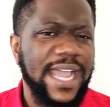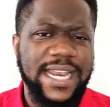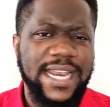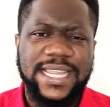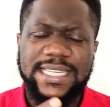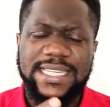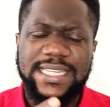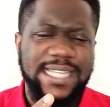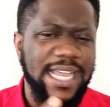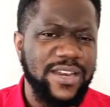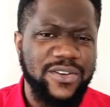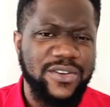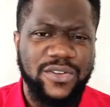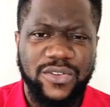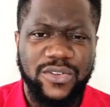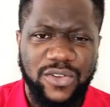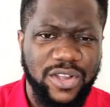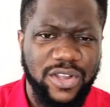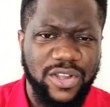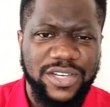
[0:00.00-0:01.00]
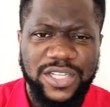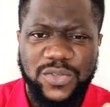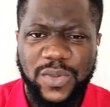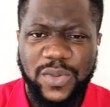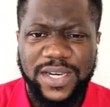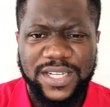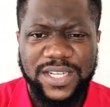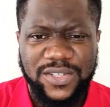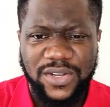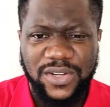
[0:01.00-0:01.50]
And he said, no, God,
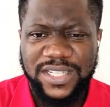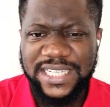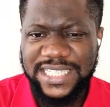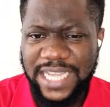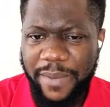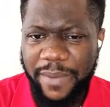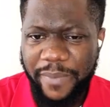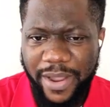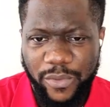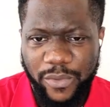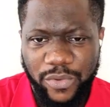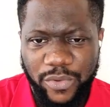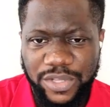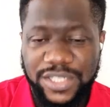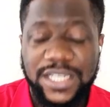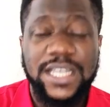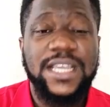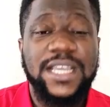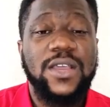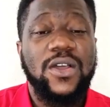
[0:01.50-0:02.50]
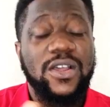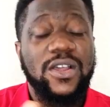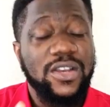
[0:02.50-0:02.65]
this one is not the type I want.